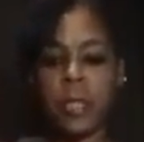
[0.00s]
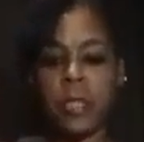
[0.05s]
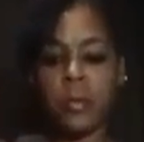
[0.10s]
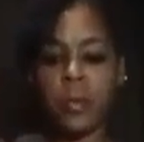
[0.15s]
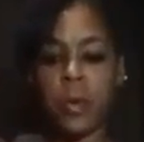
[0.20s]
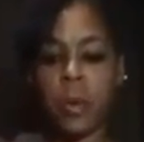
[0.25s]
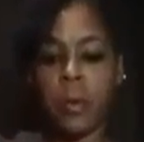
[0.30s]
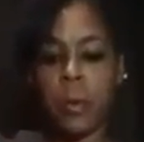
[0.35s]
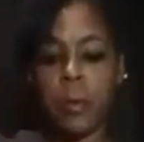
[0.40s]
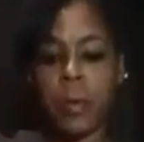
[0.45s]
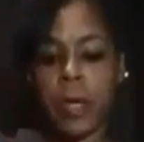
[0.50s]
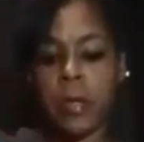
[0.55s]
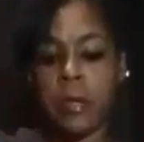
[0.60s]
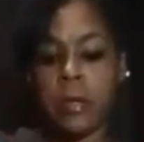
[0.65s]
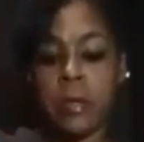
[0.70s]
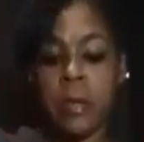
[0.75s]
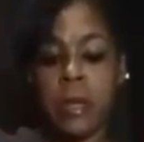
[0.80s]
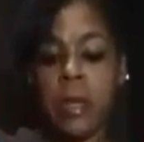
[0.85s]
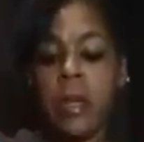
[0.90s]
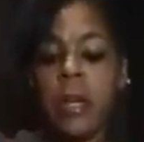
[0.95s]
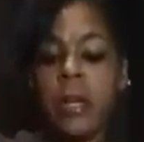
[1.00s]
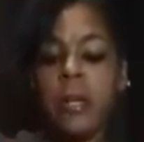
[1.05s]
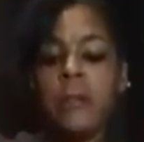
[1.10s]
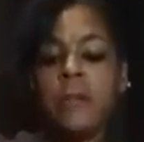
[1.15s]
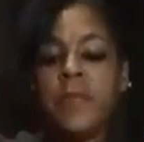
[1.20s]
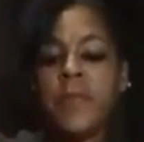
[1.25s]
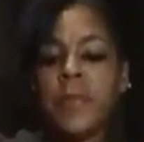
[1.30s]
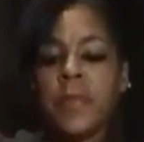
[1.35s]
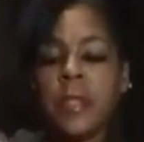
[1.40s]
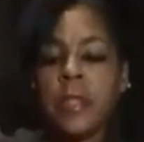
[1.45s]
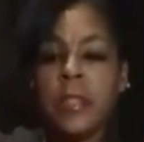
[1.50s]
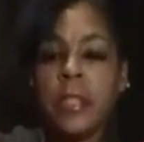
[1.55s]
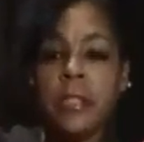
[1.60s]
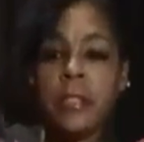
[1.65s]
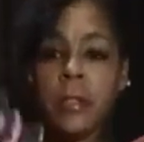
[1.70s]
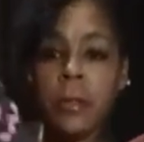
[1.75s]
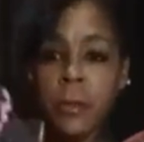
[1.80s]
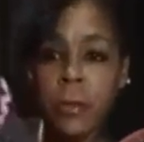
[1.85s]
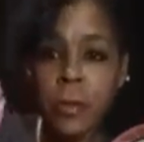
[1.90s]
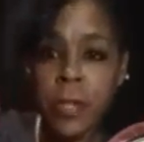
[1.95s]
with these rubber bands.
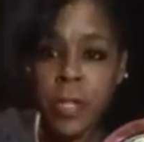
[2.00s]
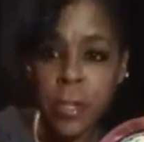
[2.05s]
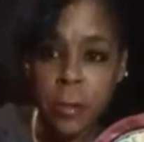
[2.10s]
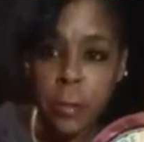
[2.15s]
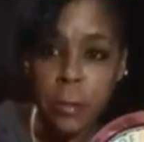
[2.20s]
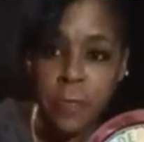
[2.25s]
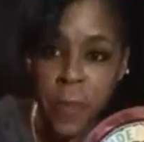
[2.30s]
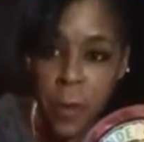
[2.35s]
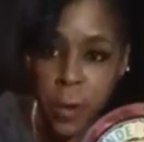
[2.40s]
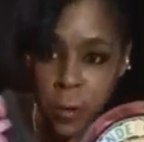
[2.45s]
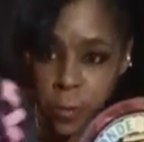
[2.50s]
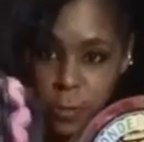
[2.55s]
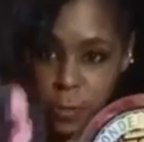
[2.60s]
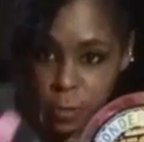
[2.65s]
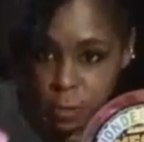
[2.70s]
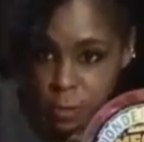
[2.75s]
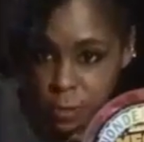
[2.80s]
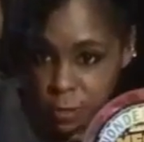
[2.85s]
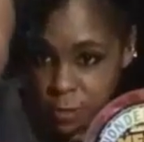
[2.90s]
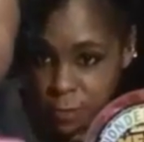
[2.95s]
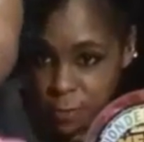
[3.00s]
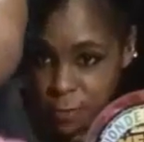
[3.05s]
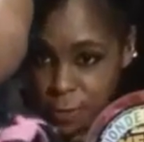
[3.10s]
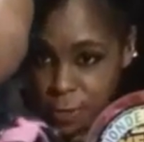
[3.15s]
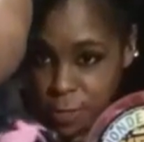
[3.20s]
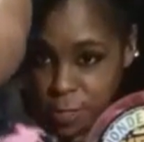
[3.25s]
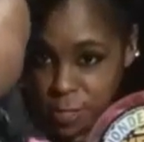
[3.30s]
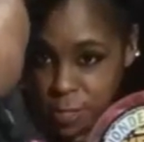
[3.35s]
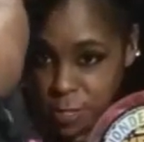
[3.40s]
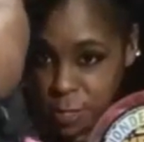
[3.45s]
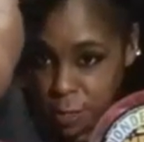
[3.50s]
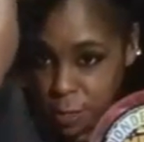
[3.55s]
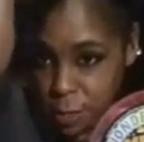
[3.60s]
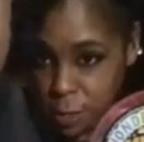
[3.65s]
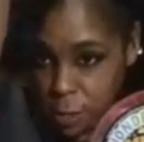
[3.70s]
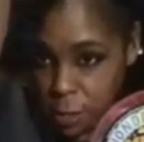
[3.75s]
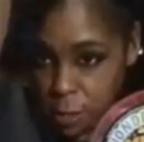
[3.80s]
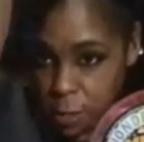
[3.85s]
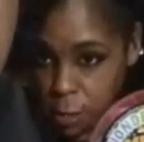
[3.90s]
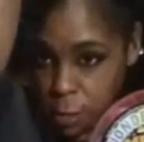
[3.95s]
These little earphones, you can see they
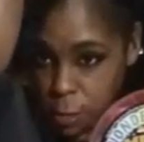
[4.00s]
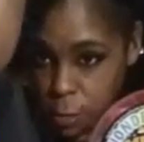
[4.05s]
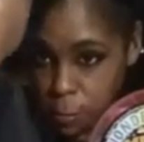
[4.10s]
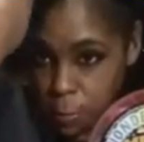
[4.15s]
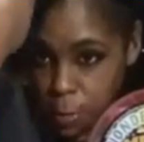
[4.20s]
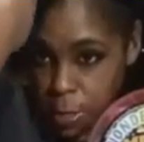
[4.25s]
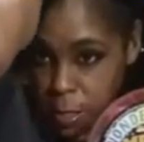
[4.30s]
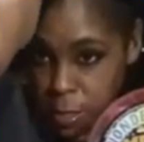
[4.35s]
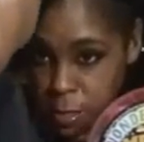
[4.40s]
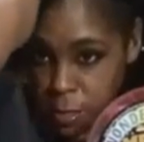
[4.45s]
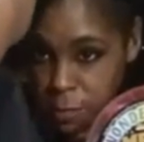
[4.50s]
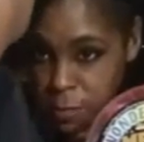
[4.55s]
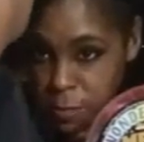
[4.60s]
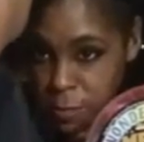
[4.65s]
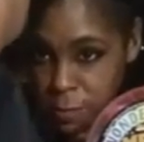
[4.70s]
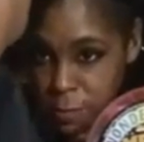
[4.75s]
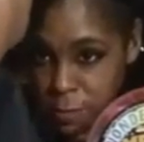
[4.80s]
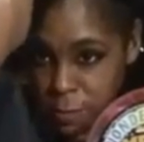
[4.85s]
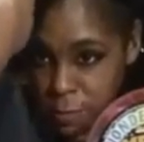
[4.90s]
look like the little Beats